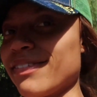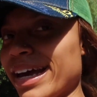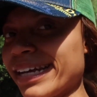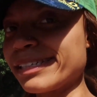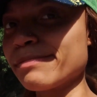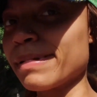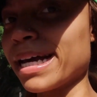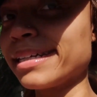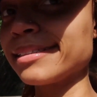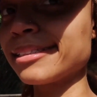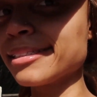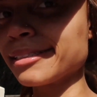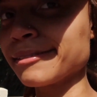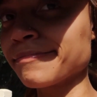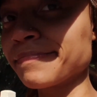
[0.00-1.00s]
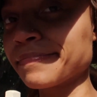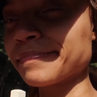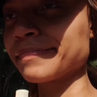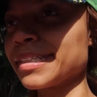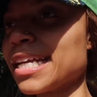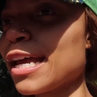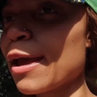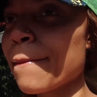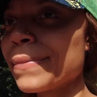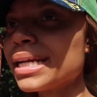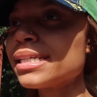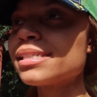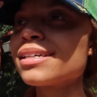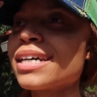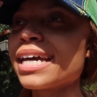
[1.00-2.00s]
fast pass,
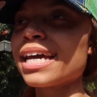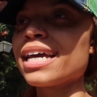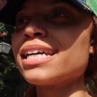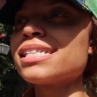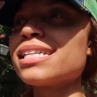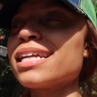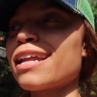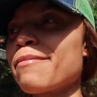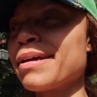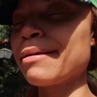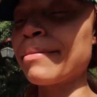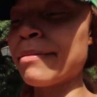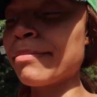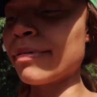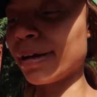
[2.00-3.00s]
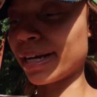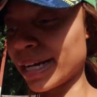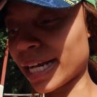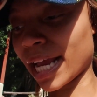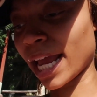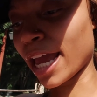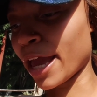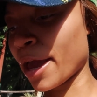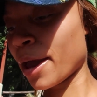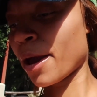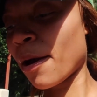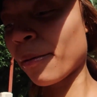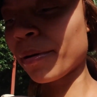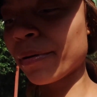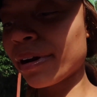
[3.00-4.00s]
but it's okay. It's not that many people here.
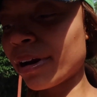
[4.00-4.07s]
We